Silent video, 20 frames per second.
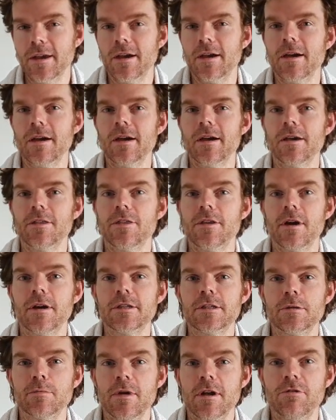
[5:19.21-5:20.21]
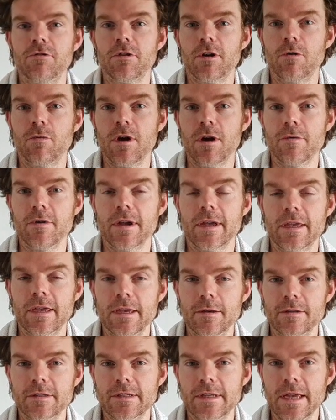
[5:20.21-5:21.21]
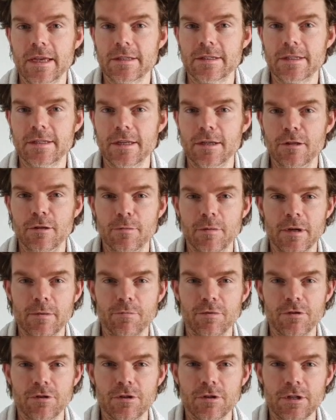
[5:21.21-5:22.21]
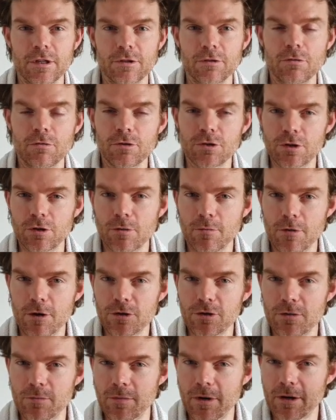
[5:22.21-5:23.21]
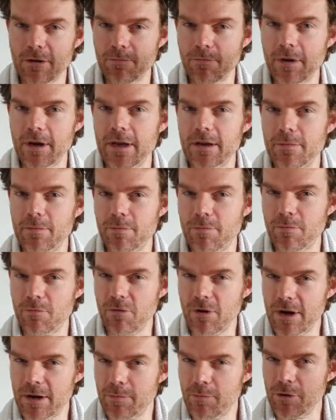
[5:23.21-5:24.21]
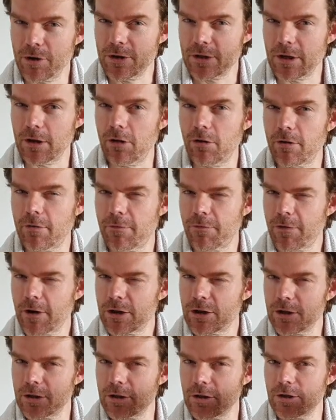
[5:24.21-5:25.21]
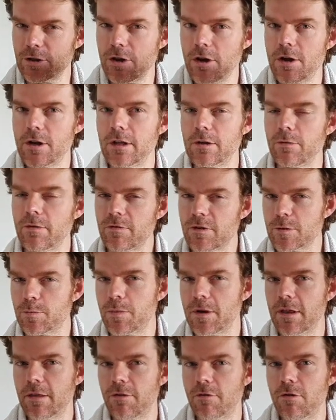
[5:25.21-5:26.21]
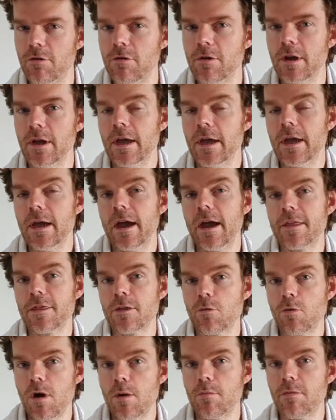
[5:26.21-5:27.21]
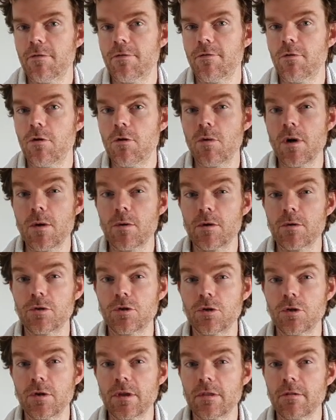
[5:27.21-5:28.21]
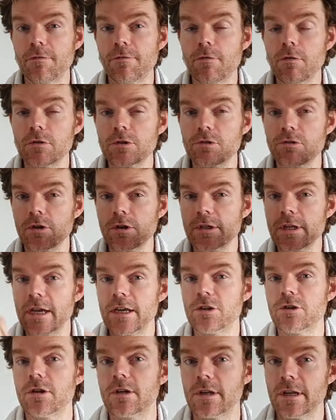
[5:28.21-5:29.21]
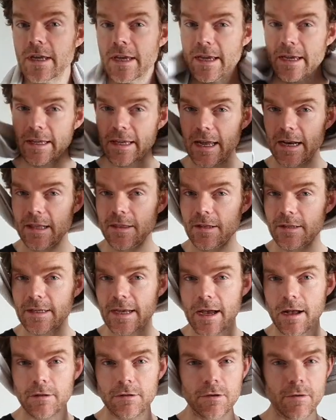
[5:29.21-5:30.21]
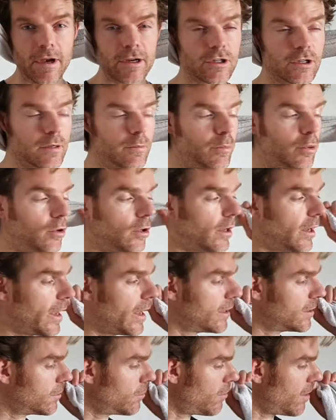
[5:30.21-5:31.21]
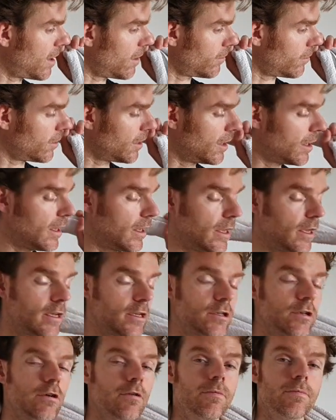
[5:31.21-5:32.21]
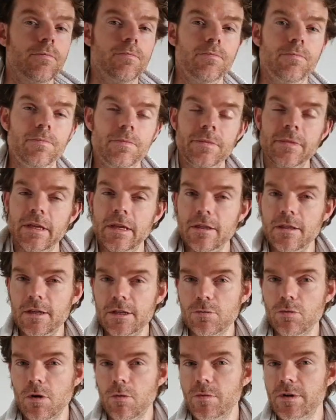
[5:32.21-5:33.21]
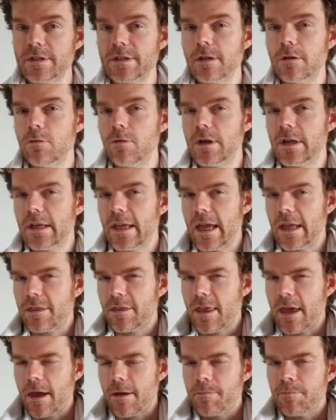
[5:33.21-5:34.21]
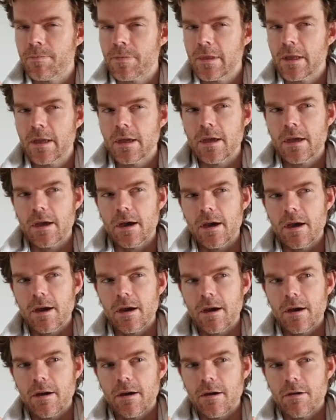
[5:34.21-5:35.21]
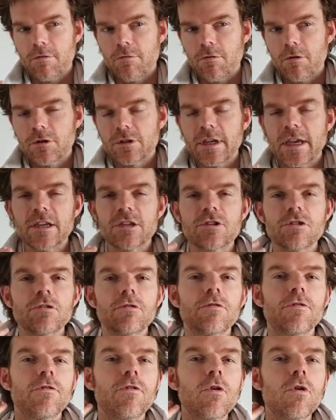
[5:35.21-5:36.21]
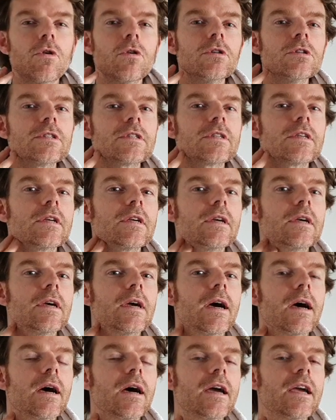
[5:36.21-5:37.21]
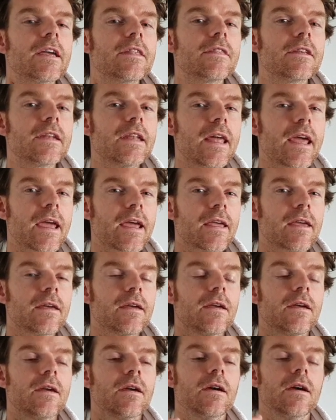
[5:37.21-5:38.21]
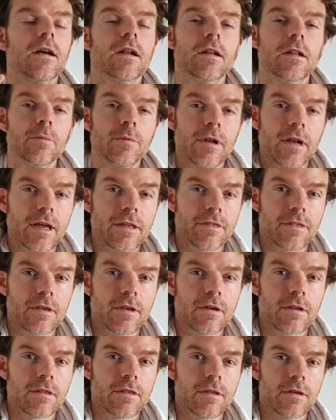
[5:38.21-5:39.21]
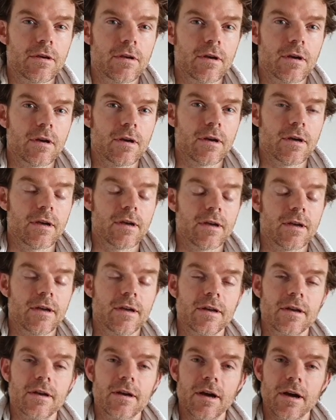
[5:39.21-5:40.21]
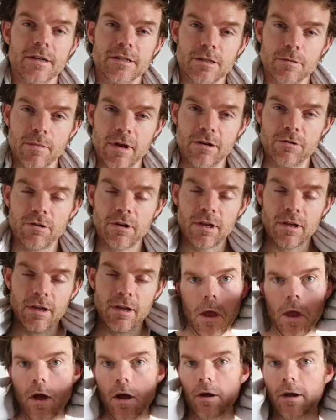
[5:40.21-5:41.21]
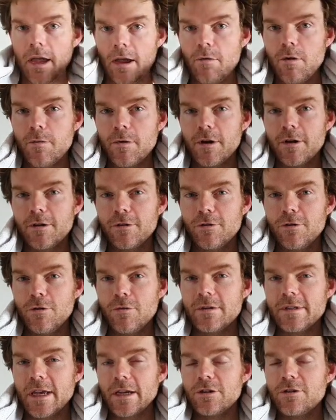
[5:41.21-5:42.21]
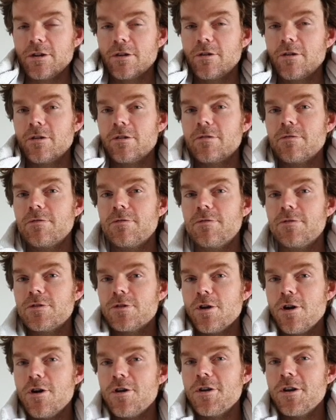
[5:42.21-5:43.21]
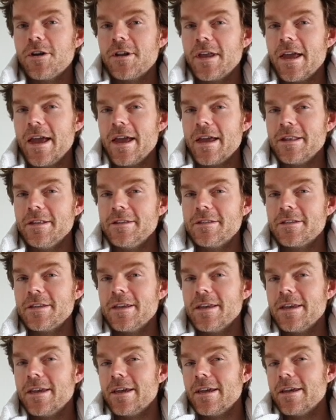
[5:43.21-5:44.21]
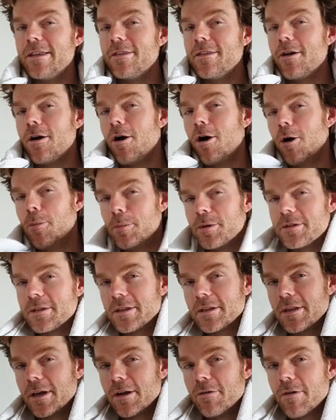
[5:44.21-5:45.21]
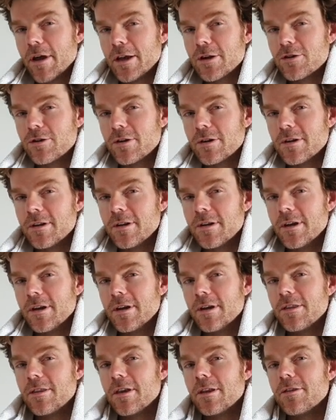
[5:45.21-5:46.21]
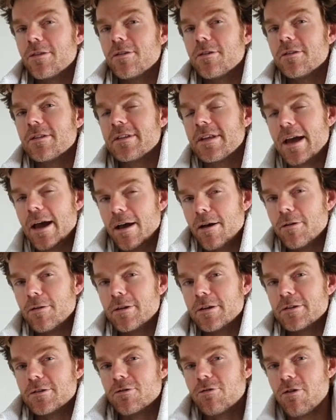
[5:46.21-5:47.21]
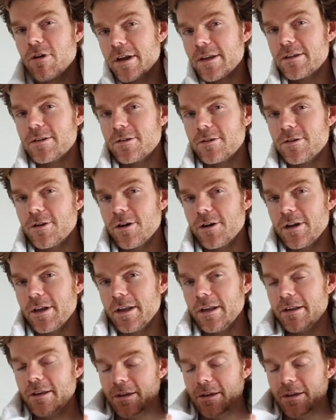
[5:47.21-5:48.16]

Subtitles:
The isometric, where we're staying still but producing torsional motion by really using a lot of friction to turn, that we've just been through, and the one before where we were doing the forced rotation, getting the towel to actually pull our heads around. So in this one we still want to get that rotational force in the neck, a little bit like the isometric. Okay, what we're going to do is actually turn our heads in the opposite direction that the towel is trying to turn it.